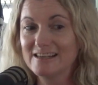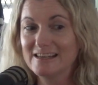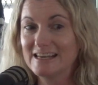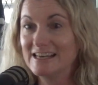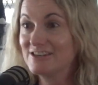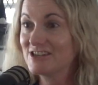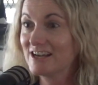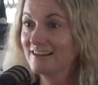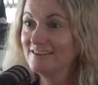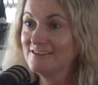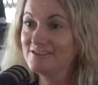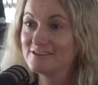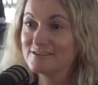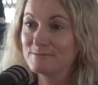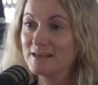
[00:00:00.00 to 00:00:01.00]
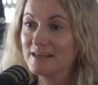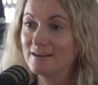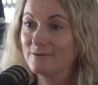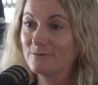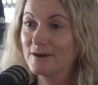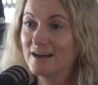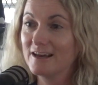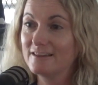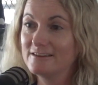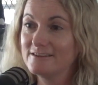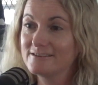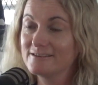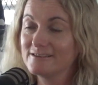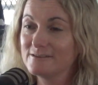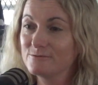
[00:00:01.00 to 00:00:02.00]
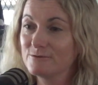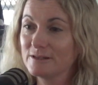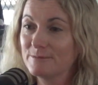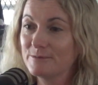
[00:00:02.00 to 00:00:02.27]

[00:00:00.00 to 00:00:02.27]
it challenges me in a way that is really